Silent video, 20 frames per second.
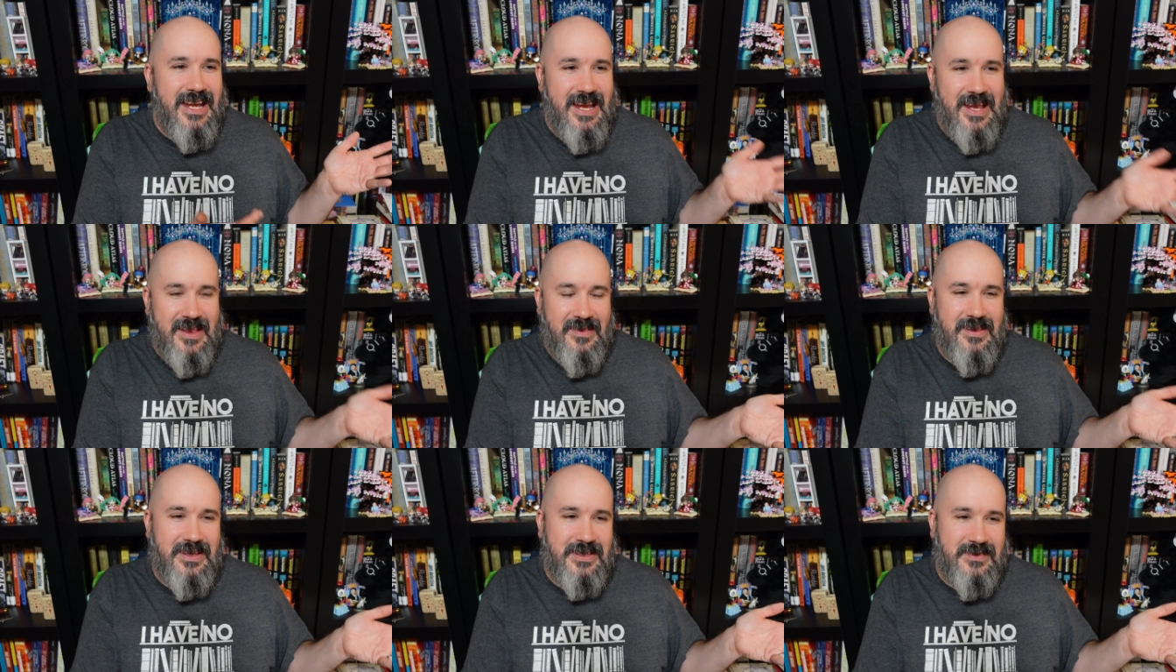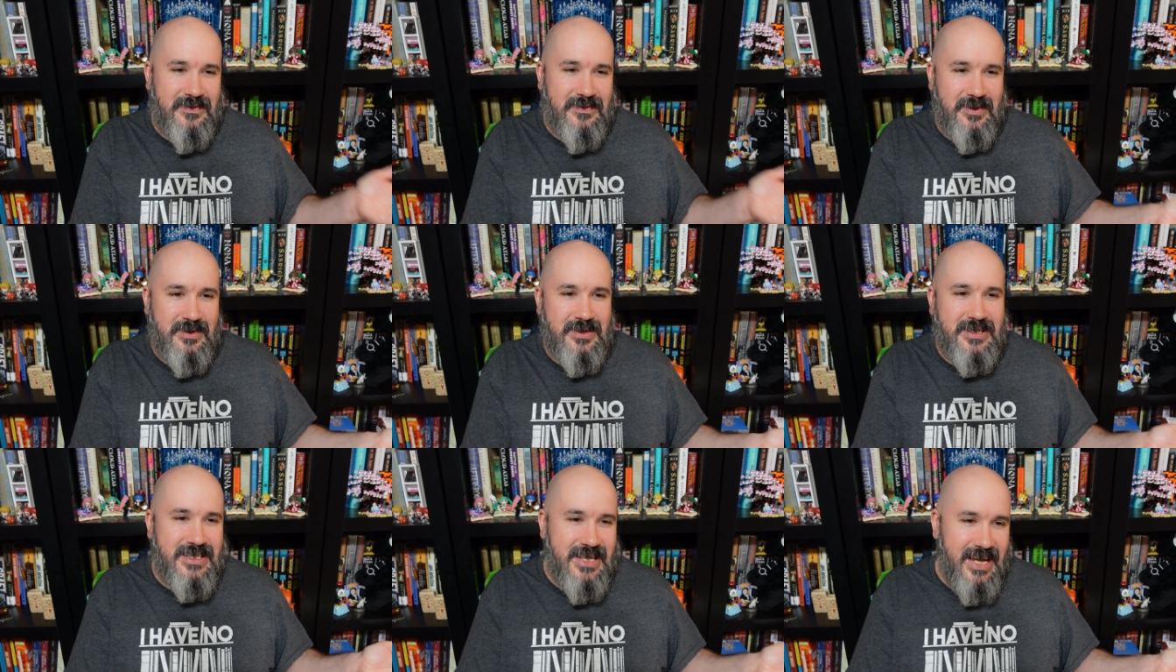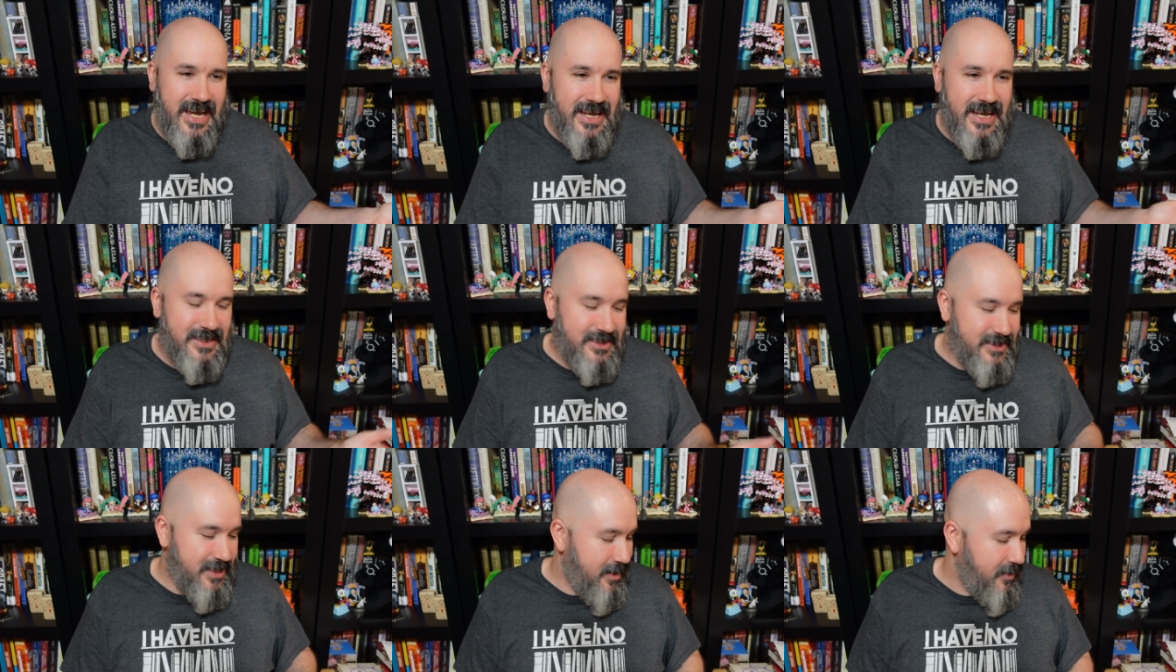in this first
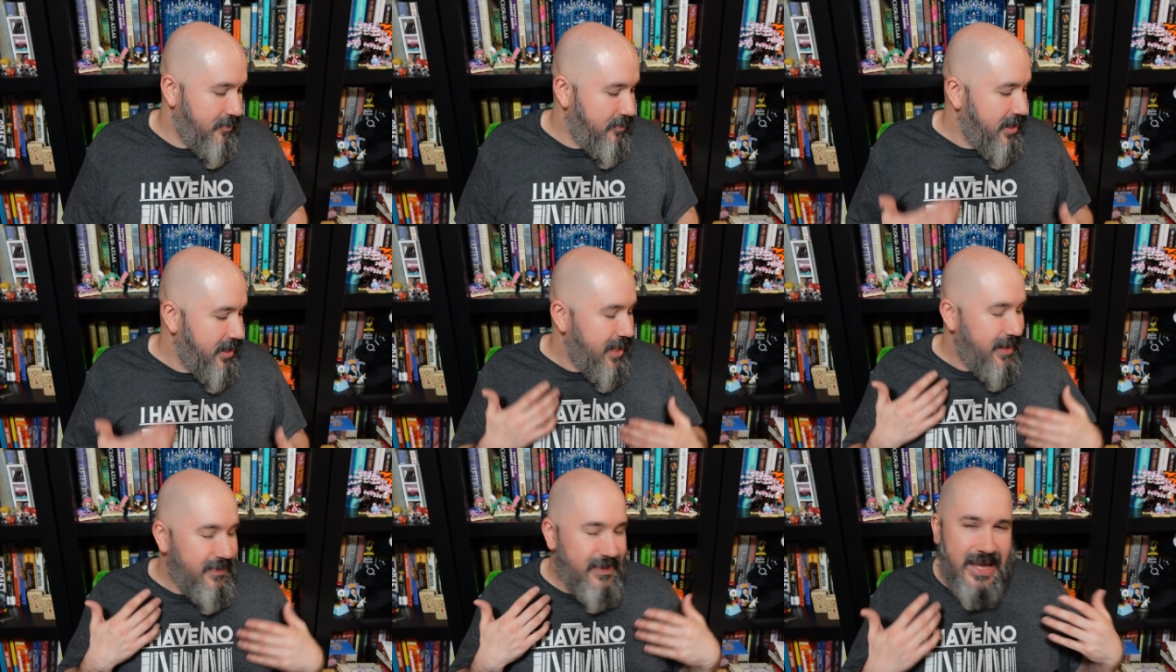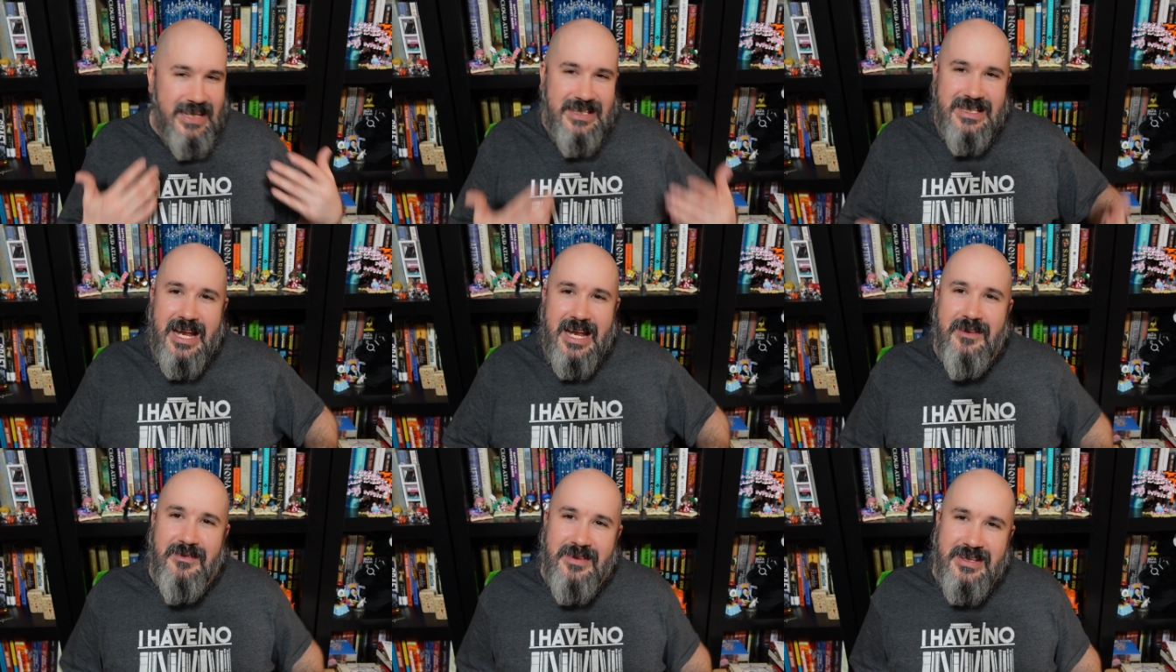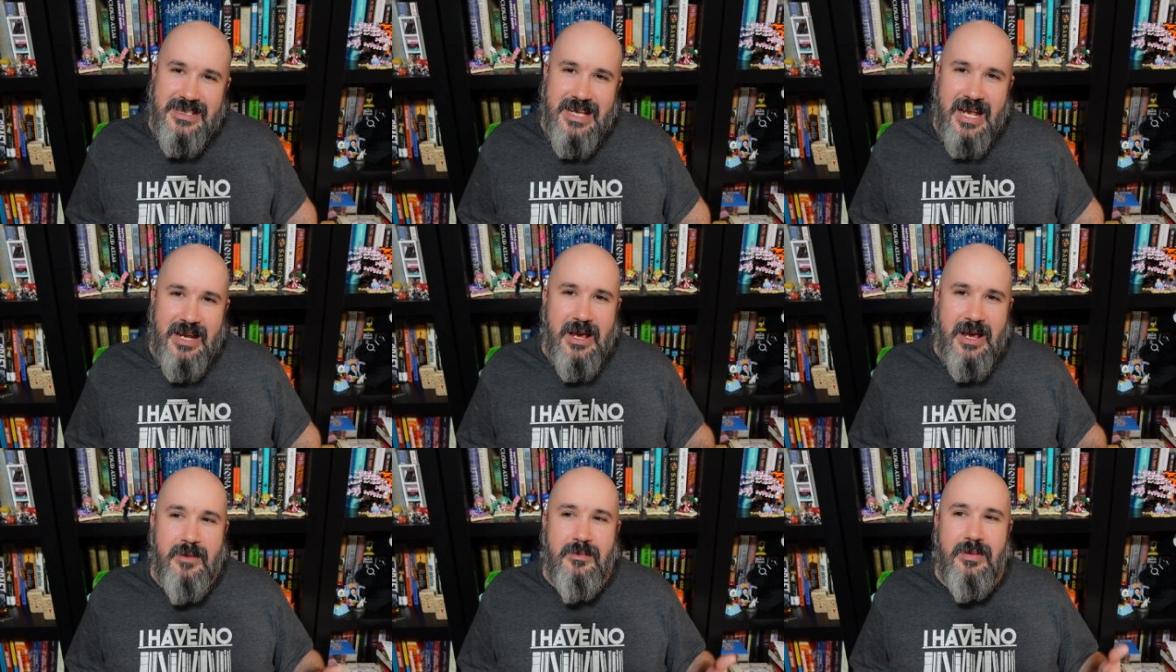day. So that's kind of a
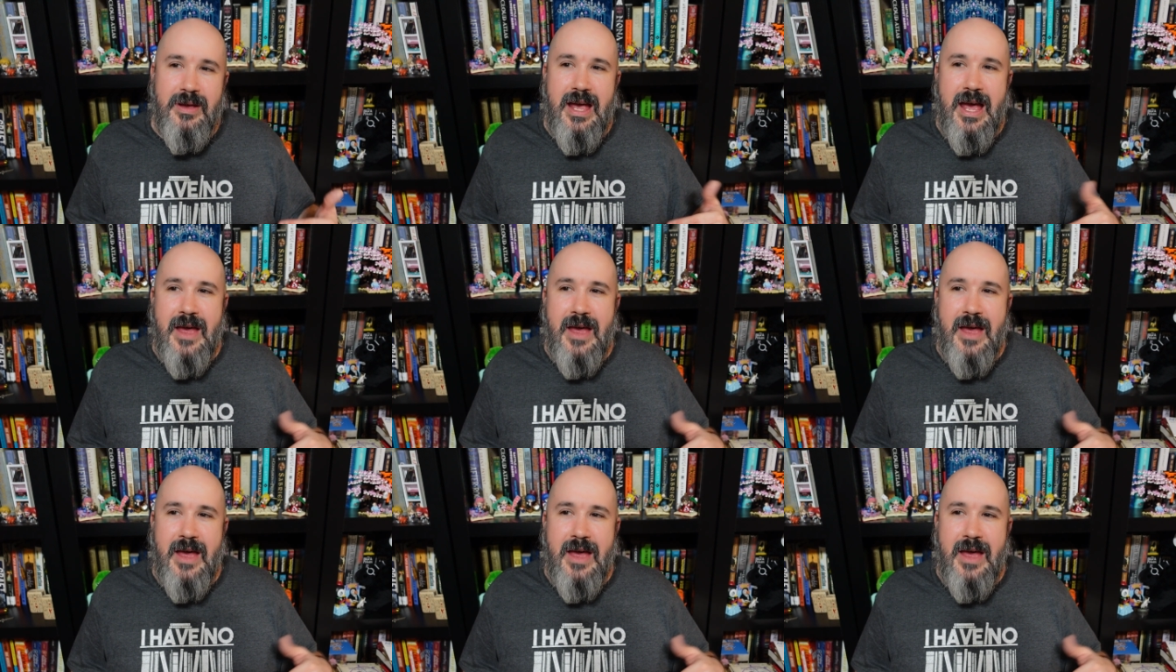setup.